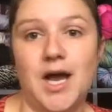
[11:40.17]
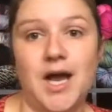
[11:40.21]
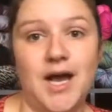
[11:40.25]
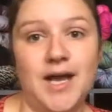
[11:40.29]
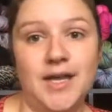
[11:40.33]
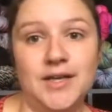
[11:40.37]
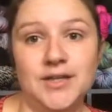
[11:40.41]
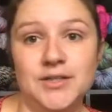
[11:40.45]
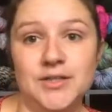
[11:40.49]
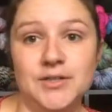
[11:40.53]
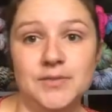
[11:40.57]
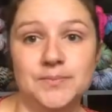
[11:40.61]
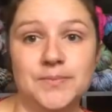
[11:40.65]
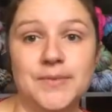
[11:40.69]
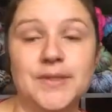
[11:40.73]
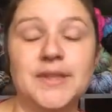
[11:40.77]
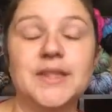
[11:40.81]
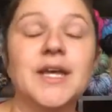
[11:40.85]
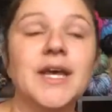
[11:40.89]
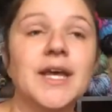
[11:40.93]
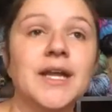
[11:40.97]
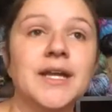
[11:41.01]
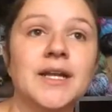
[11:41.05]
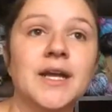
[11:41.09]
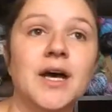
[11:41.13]
I don't know, but
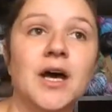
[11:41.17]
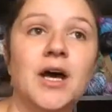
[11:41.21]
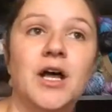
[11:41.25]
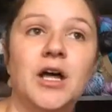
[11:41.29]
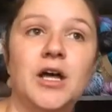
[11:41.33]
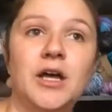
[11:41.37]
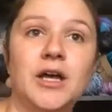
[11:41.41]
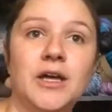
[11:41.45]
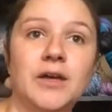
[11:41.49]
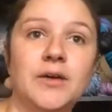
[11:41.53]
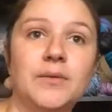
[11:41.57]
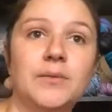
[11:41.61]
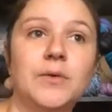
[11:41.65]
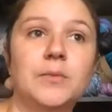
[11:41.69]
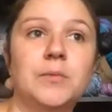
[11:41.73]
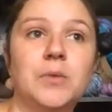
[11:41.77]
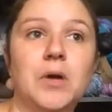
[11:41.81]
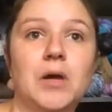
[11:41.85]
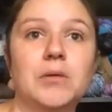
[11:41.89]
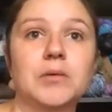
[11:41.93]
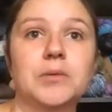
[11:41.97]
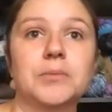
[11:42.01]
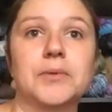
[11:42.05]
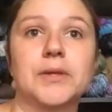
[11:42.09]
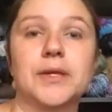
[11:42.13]
then I will
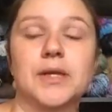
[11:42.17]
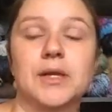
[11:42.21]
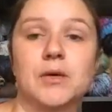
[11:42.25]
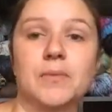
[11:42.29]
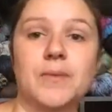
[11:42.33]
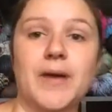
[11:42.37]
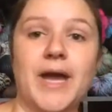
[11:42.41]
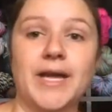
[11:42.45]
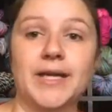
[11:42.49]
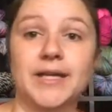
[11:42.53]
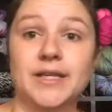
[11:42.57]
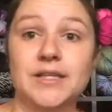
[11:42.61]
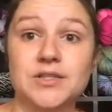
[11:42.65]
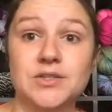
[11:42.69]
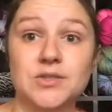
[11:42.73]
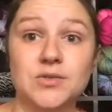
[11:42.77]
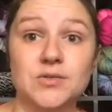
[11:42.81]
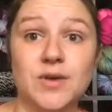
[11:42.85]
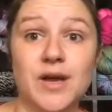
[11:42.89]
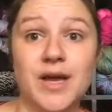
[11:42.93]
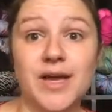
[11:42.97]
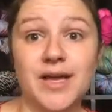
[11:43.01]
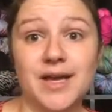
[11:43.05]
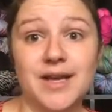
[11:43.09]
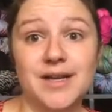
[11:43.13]
probably go back
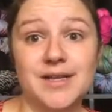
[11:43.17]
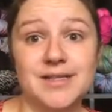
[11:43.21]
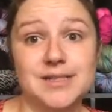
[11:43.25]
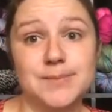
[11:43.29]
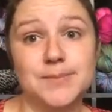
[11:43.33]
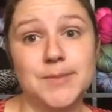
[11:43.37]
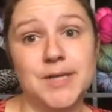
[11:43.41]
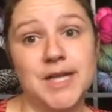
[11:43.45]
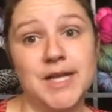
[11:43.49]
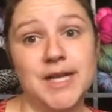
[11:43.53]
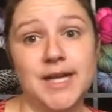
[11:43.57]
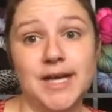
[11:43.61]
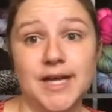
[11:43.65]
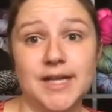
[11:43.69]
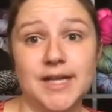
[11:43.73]
into, I gotta spin.